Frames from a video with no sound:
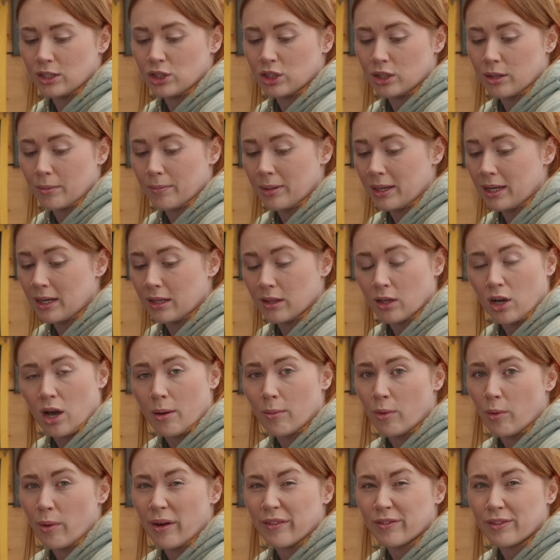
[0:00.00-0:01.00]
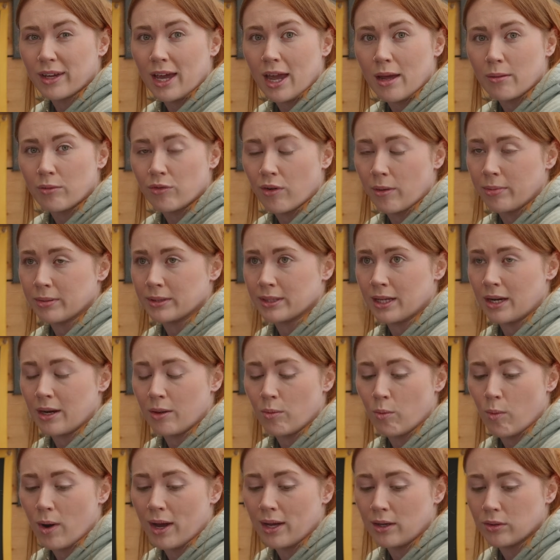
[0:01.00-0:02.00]
She competed in the Commonwealth Games,
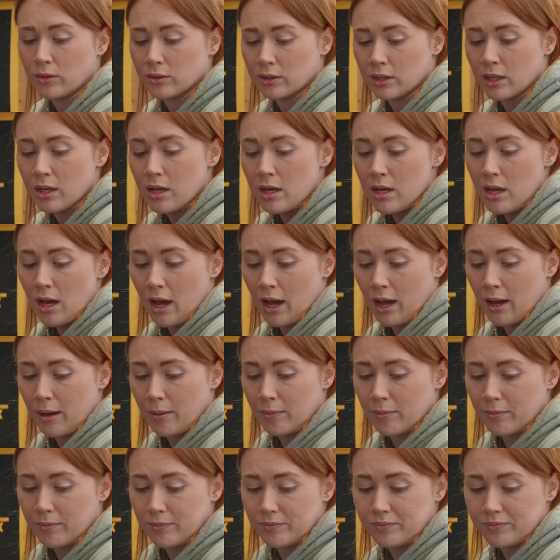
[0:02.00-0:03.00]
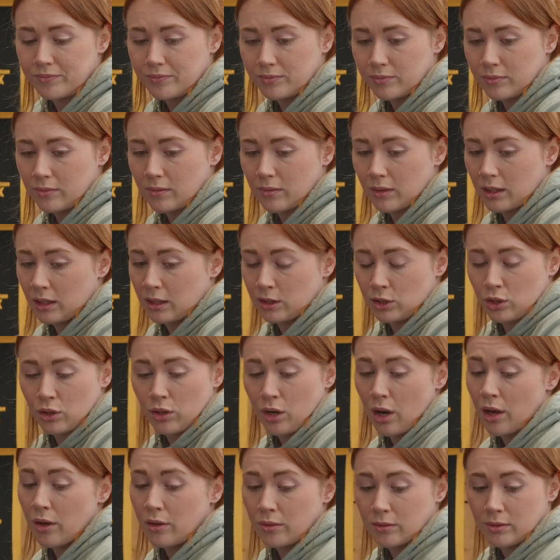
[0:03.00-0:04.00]
representing Wales, has
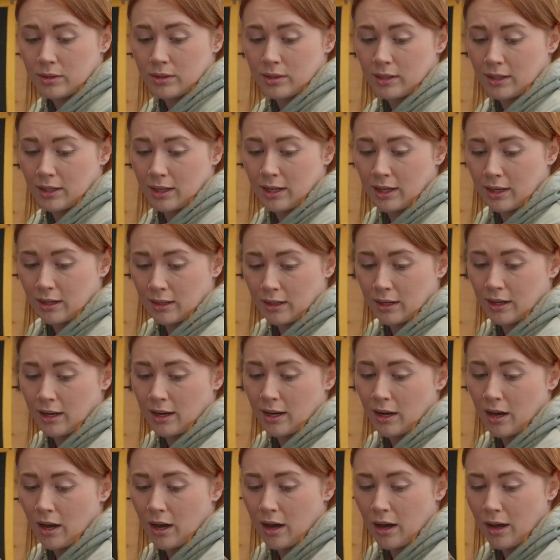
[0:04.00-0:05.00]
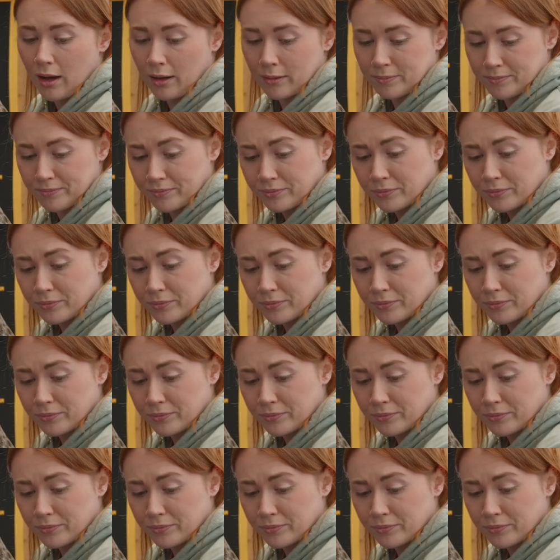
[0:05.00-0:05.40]
done loads in her